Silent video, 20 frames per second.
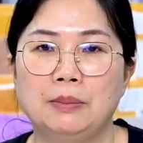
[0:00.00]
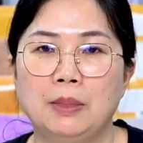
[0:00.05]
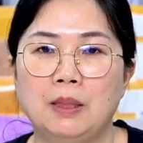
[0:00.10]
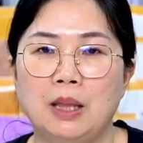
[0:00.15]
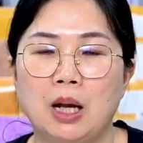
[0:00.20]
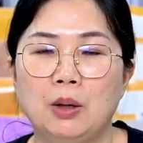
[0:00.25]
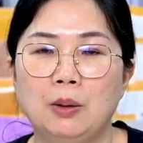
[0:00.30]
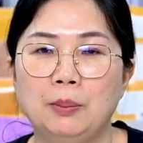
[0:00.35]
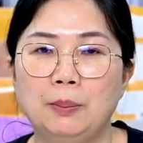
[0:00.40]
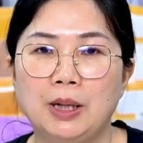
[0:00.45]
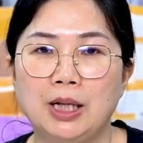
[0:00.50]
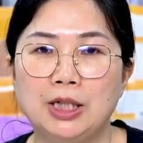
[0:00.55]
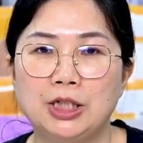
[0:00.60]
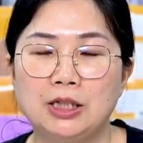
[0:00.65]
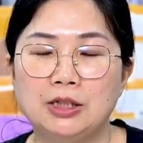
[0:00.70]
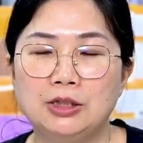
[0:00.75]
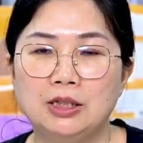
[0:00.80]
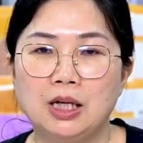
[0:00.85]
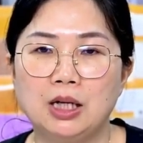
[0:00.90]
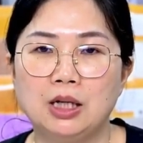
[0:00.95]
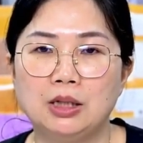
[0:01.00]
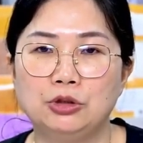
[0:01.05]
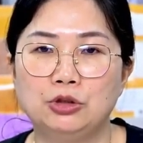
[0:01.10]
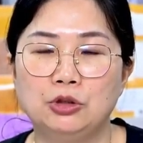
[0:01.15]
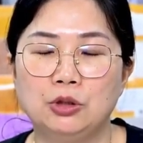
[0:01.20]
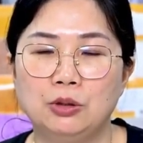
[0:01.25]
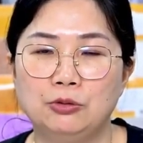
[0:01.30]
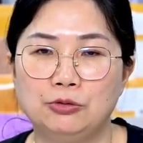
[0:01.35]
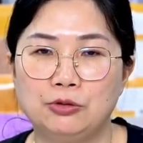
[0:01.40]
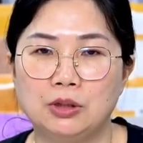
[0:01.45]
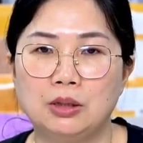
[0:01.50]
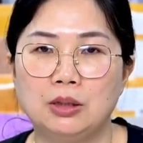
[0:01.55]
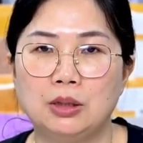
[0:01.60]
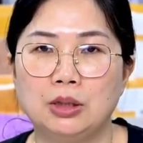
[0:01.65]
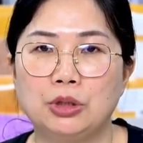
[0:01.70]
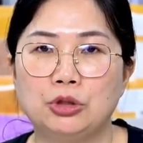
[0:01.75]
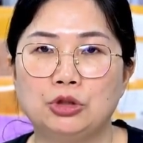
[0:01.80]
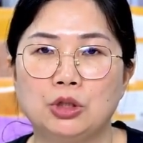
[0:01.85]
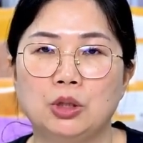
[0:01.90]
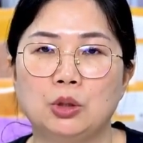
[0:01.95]
Our plackets are soft,
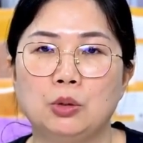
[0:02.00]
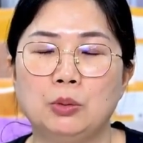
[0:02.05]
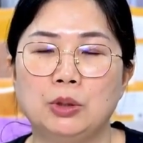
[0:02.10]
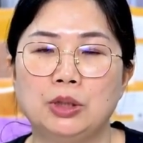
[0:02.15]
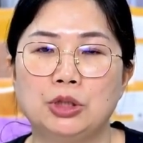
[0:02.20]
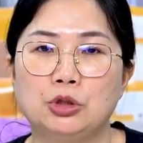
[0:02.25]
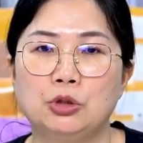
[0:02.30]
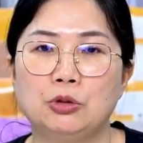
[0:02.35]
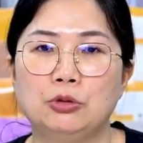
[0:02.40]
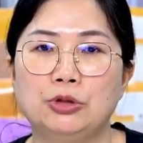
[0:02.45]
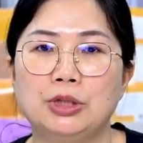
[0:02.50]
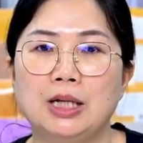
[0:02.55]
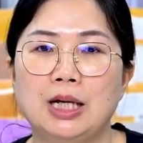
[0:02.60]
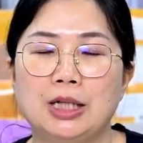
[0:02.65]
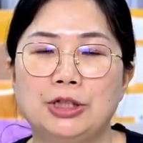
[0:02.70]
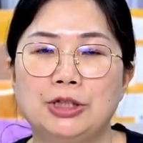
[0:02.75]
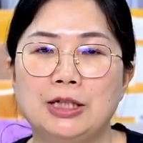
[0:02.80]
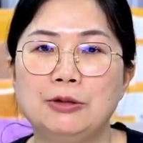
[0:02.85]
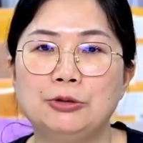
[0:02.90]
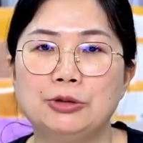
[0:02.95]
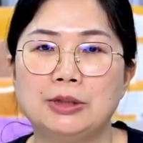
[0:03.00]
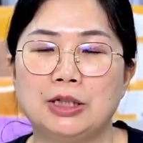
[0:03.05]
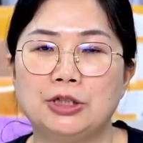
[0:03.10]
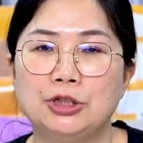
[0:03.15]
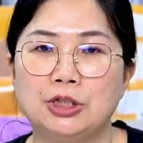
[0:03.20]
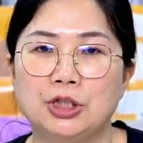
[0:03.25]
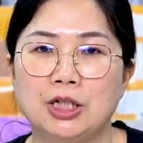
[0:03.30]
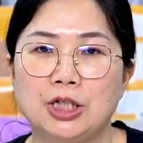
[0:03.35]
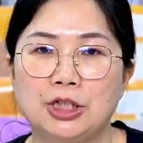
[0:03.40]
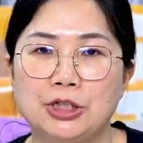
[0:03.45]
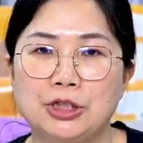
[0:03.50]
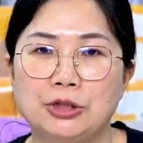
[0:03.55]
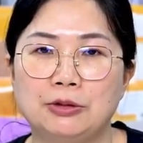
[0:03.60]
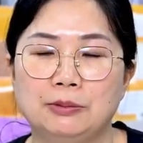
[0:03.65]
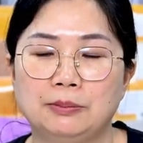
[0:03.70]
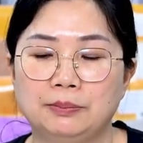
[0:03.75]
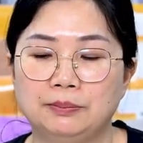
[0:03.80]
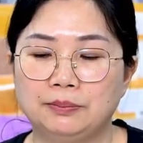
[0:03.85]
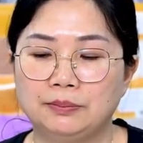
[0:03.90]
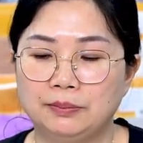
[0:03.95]
so we use SF
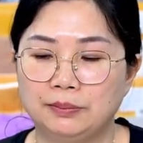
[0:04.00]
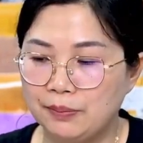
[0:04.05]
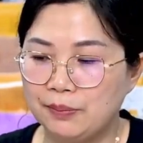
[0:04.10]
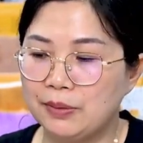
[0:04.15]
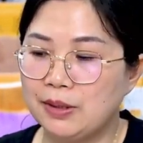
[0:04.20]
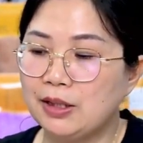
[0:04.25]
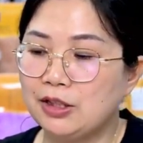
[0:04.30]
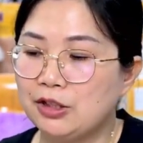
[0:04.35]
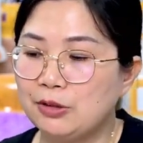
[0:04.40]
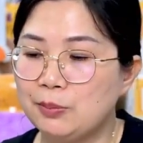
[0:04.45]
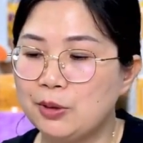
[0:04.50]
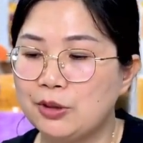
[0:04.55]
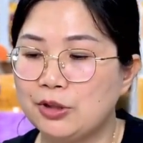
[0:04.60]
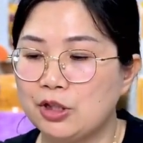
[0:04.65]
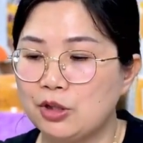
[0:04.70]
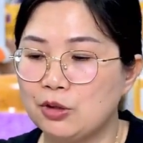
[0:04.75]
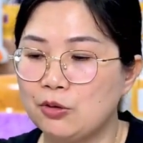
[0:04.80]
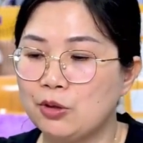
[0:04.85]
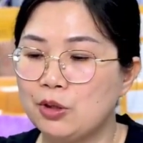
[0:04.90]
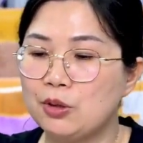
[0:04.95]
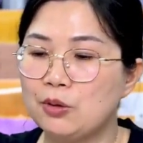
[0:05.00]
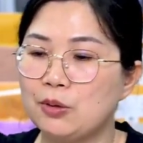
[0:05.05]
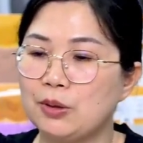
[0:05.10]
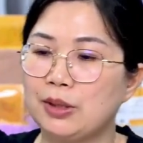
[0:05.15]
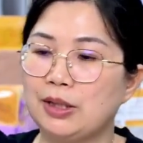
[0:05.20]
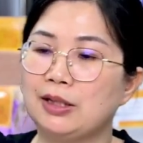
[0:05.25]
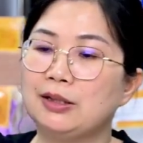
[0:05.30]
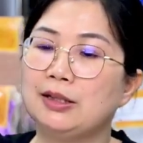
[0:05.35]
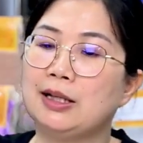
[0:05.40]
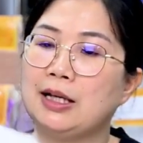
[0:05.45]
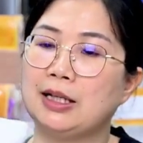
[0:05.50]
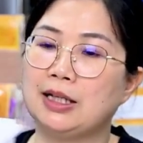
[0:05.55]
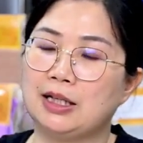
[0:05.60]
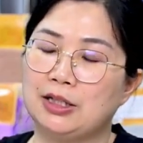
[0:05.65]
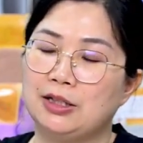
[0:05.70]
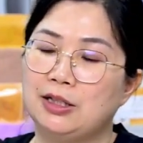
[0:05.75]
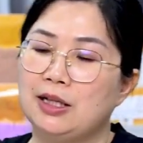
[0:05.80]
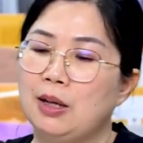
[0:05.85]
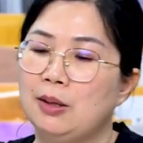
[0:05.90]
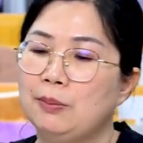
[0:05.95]
interlining. This material is an
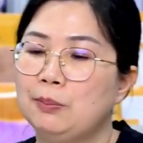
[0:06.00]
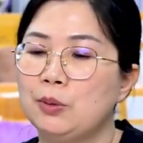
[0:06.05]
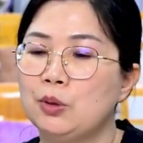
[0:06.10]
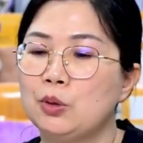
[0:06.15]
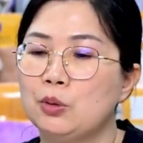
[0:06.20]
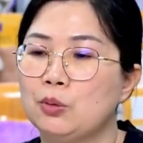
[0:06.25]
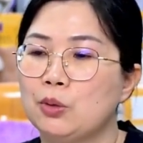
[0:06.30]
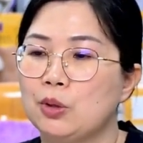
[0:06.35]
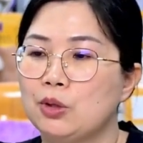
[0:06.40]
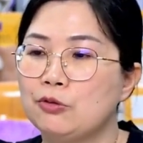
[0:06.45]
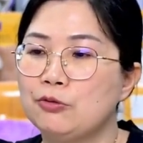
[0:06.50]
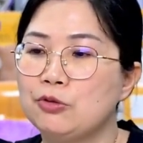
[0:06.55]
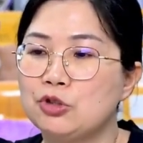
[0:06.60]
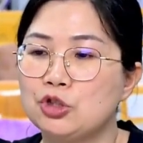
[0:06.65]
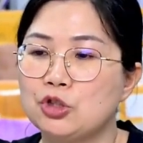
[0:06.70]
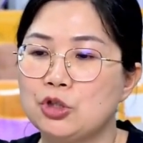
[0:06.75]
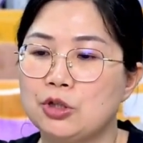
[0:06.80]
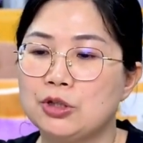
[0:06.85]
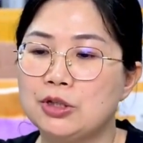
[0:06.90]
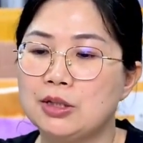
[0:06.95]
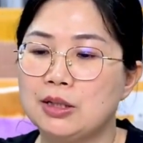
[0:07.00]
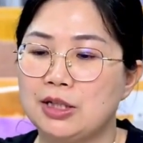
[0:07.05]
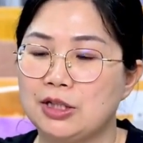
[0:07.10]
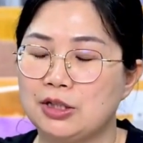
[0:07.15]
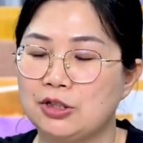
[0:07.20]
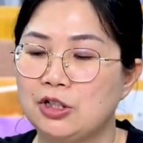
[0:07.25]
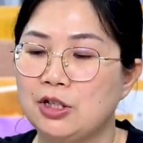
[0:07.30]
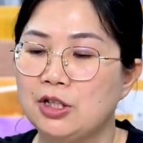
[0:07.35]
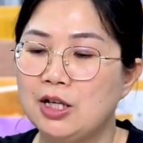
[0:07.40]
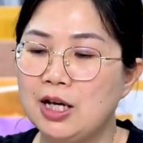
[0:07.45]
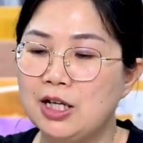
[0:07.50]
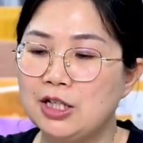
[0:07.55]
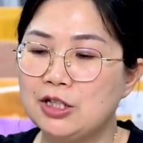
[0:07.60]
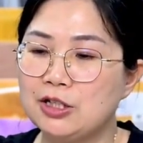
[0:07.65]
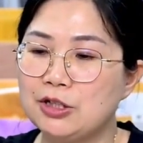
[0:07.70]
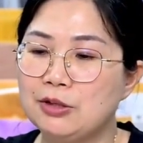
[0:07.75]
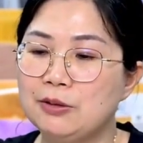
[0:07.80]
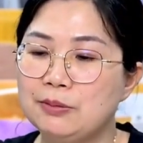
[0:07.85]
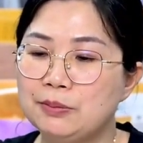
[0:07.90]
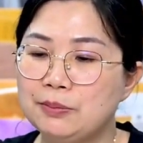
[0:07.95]
example of shirt
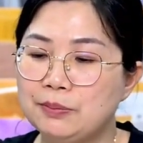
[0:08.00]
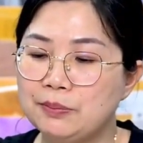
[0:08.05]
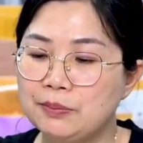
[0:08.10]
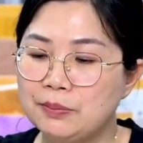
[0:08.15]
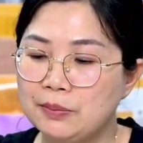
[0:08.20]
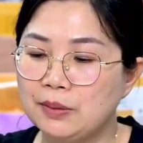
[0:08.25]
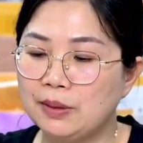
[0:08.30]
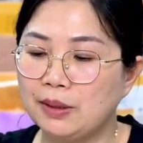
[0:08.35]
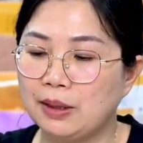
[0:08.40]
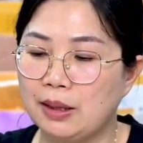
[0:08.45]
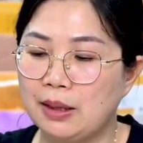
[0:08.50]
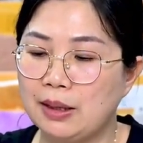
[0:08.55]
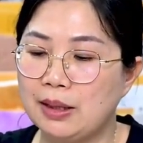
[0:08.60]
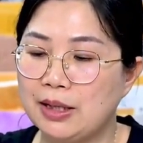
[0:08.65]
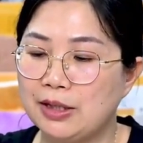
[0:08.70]
interlining.